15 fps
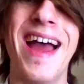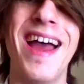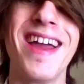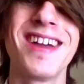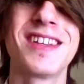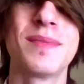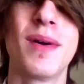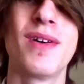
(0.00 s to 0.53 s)

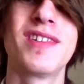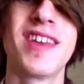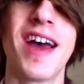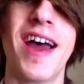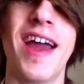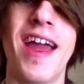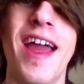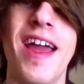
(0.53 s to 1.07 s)
Hey, it's Bowtie,
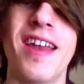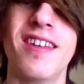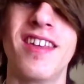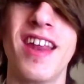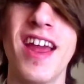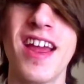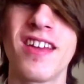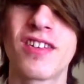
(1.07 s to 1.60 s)
and
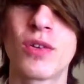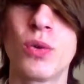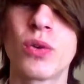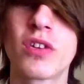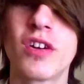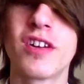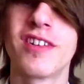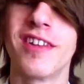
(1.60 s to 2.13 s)
today
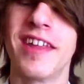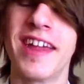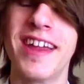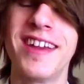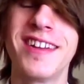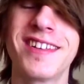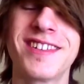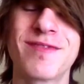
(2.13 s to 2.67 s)
school starts
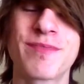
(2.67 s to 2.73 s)
late,